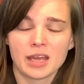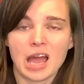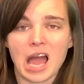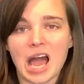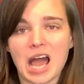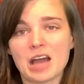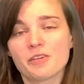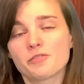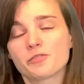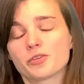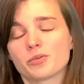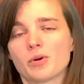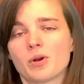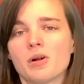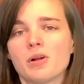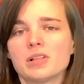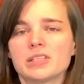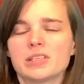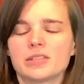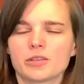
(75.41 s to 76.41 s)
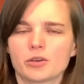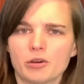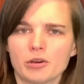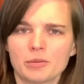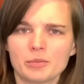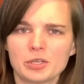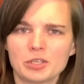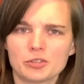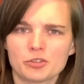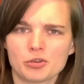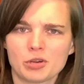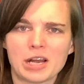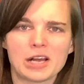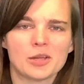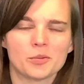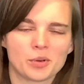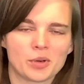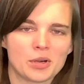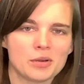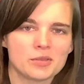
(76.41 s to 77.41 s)
After all, in the criminal trial
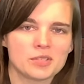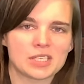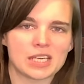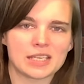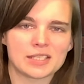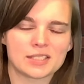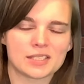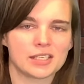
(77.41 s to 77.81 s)
process,